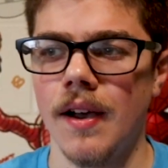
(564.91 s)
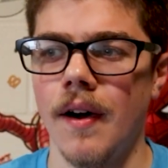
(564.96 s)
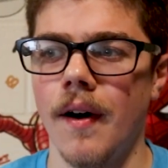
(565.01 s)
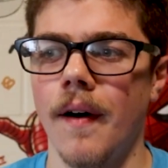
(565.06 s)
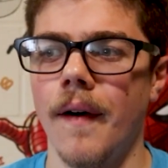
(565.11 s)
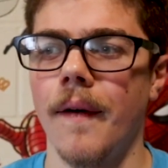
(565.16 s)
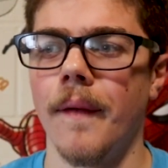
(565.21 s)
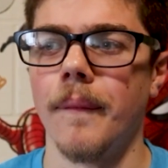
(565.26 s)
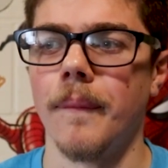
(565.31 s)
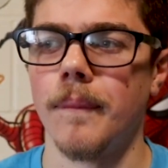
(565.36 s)

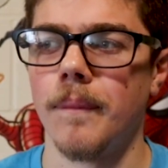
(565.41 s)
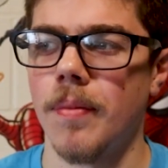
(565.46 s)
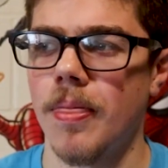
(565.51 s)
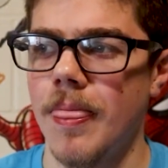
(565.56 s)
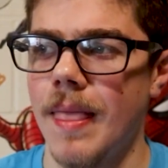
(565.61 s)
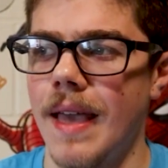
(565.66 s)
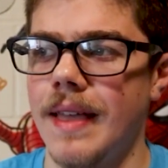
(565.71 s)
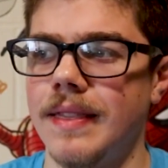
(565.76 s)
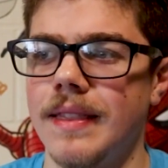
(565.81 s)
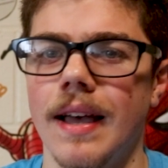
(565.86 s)
and
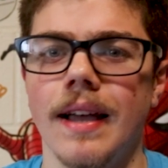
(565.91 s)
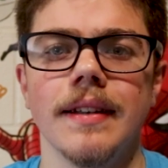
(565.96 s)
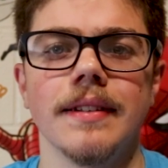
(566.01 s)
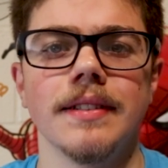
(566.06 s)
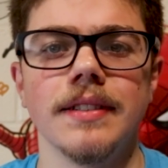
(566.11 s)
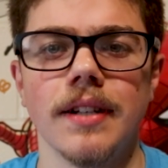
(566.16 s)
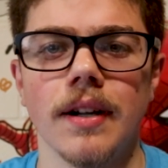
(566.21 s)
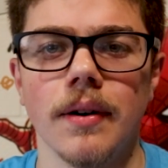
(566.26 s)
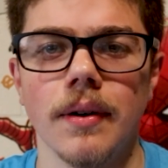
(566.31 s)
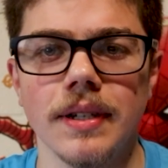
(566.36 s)
then,
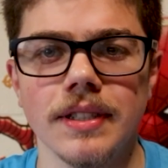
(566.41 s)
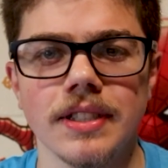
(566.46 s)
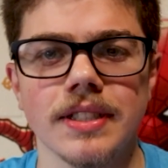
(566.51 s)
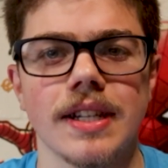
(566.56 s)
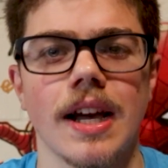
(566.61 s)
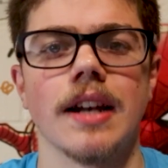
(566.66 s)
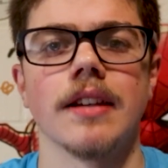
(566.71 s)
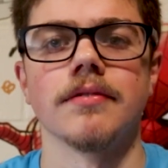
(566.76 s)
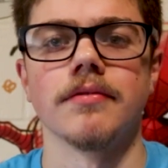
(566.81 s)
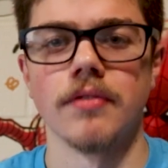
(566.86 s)
it just
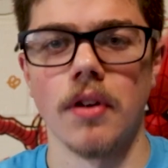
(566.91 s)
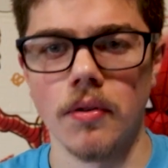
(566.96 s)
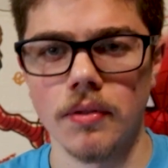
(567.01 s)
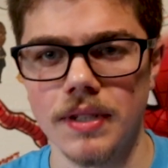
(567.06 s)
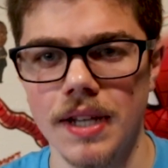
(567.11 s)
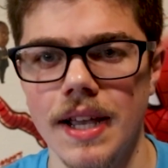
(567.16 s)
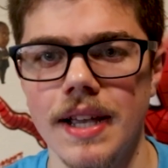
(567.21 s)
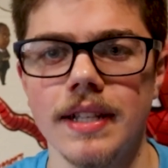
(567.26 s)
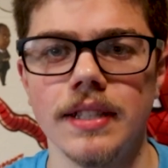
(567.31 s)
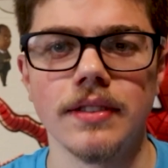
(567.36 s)
kind of
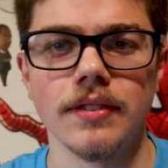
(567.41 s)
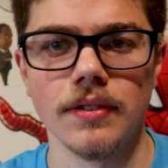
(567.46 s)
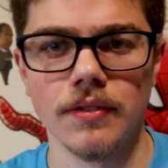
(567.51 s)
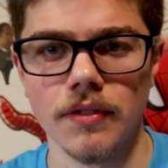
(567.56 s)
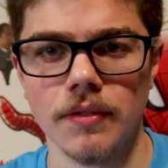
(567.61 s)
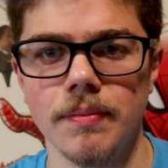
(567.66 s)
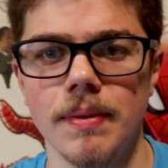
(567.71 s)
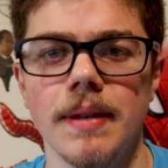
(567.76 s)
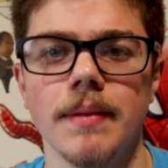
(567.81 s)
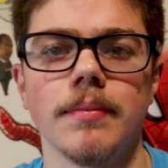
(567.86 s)
rotates
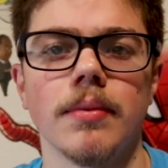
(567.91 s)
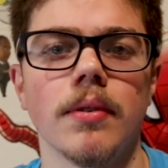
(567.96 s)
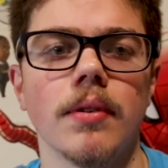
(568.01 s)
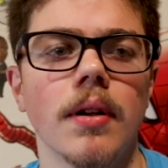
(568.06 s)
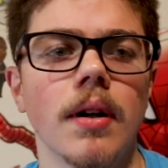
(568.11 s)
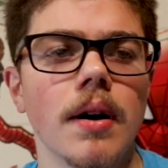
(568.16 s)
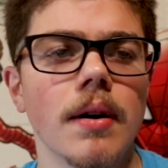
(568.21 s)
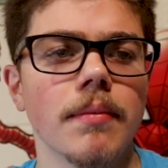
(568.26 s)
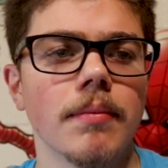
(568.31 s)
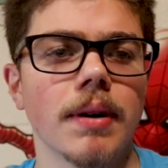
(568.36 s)
through
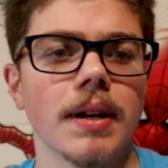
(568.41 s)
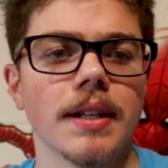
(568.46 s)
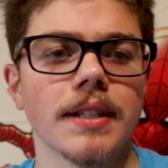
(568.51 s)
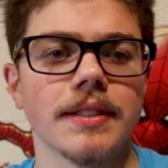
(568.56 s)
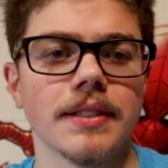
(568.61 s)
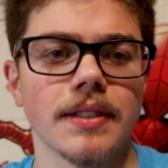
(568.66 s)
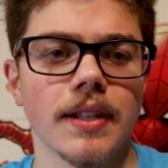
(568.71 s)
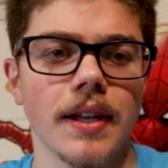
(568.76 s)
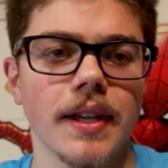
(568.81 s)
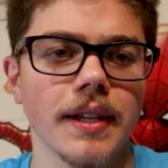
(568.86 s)
people, but
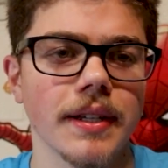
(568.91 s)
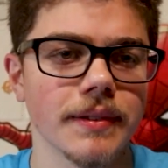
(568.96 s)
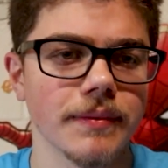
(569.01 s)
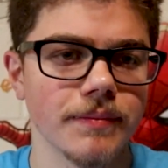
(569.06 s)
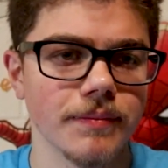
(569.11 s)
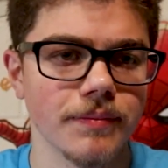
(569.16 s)
it's I